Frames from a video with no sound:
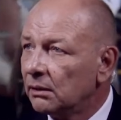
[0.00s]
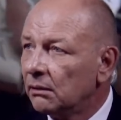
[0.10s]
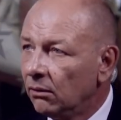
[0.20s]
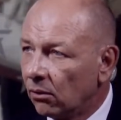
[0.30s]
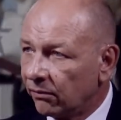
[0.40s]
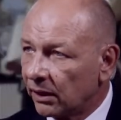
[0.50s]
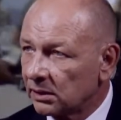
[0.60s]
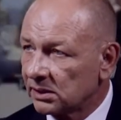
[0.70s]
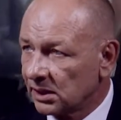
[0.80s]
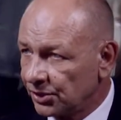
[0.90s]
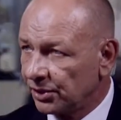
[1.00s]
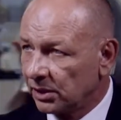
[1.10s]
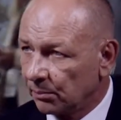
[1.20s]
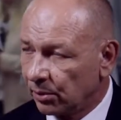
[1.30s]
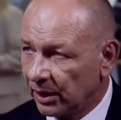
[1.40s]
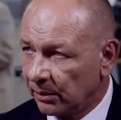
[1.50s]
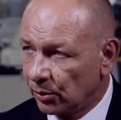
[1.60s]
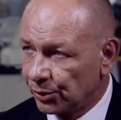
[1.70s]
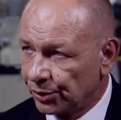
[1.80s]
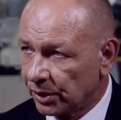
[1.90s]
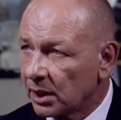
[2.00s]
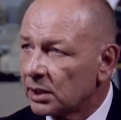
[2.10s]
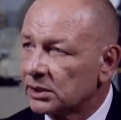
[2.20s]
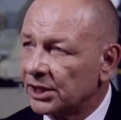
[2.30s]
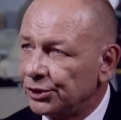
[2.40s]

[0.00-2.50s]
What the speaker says: The 3 new ones, which are much more powerful. How?